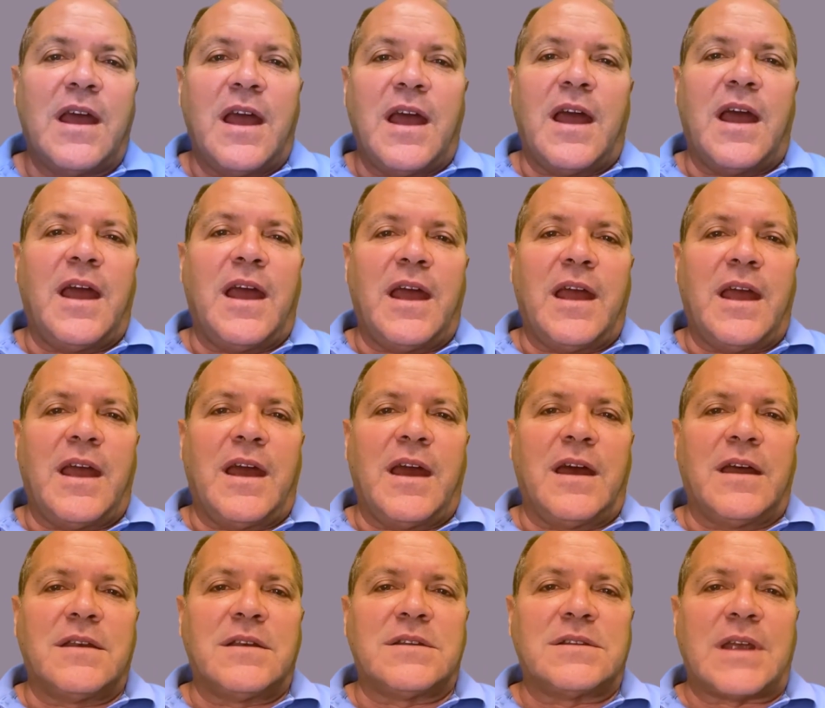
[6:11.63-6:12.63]

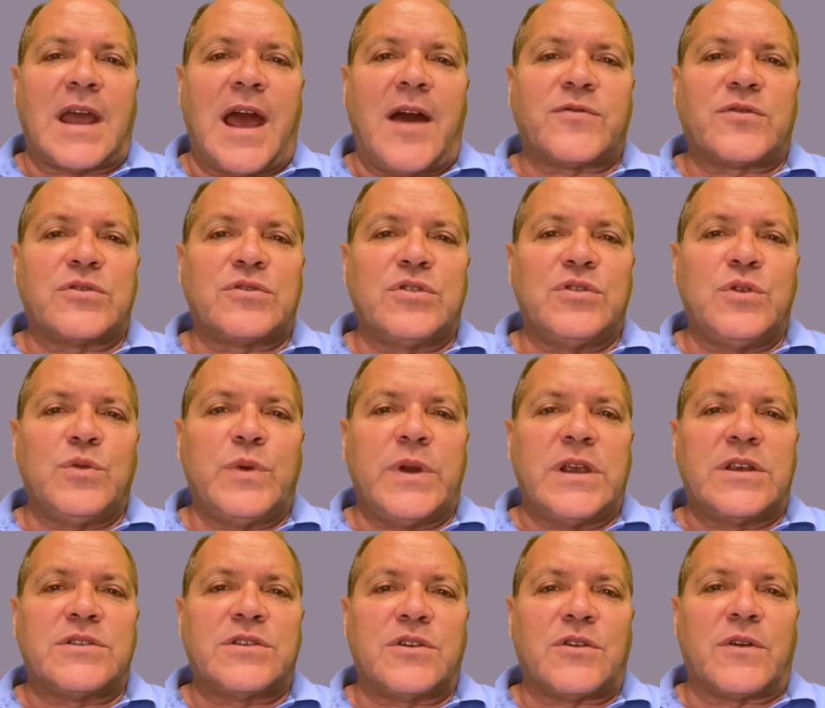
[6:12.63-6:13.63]
and after two
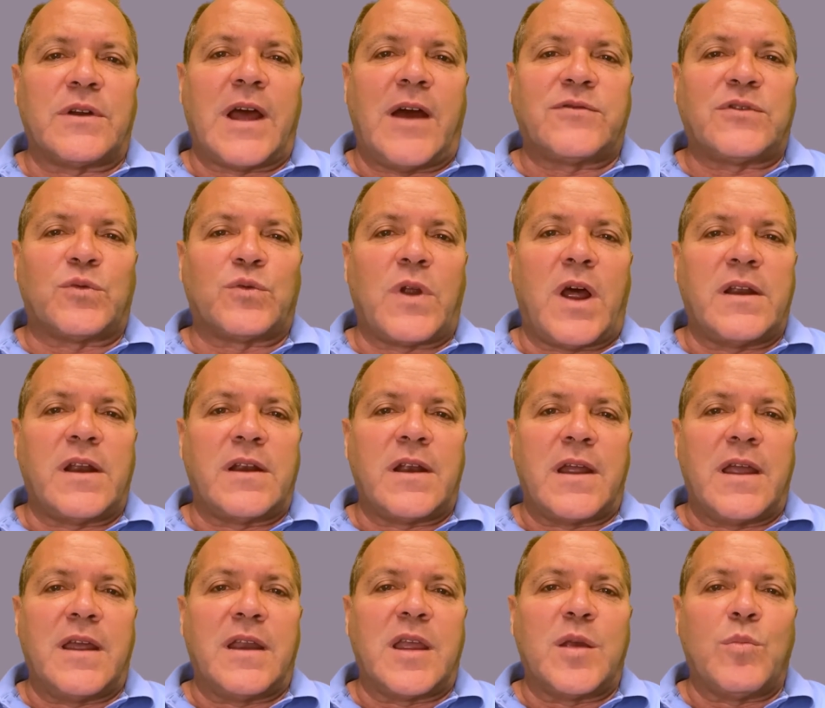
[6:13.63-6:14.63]
weeks you don't have to run it
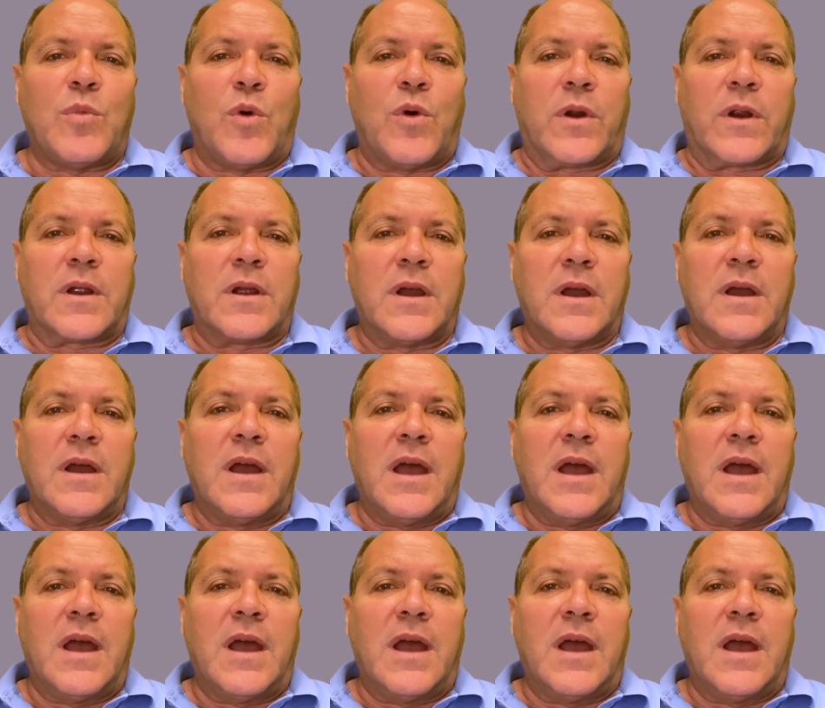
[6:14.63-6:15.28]
anymore.